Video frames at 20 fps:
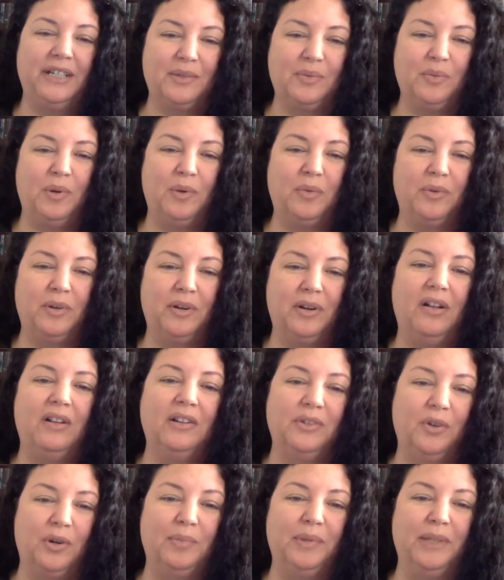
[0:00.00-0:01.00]
what we're all
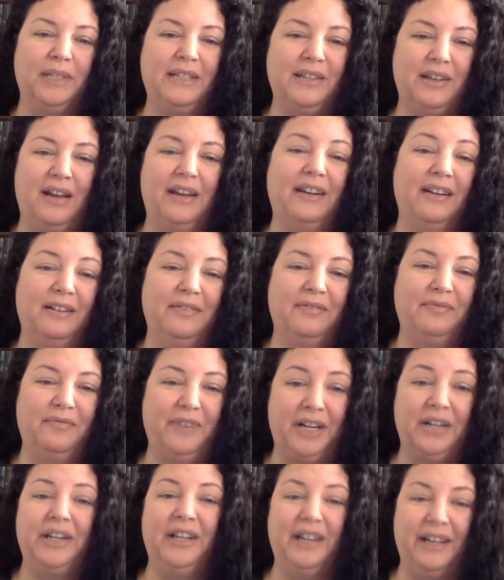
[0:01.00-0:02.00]
normally taught at a
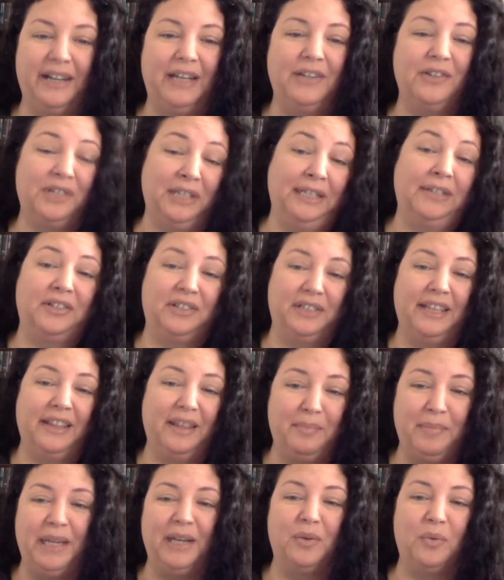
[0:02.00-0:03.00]
very young age, literally the
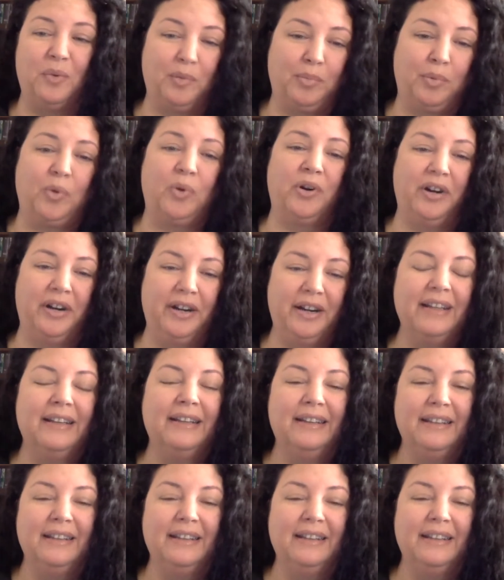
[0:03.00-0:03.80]
minute we're born,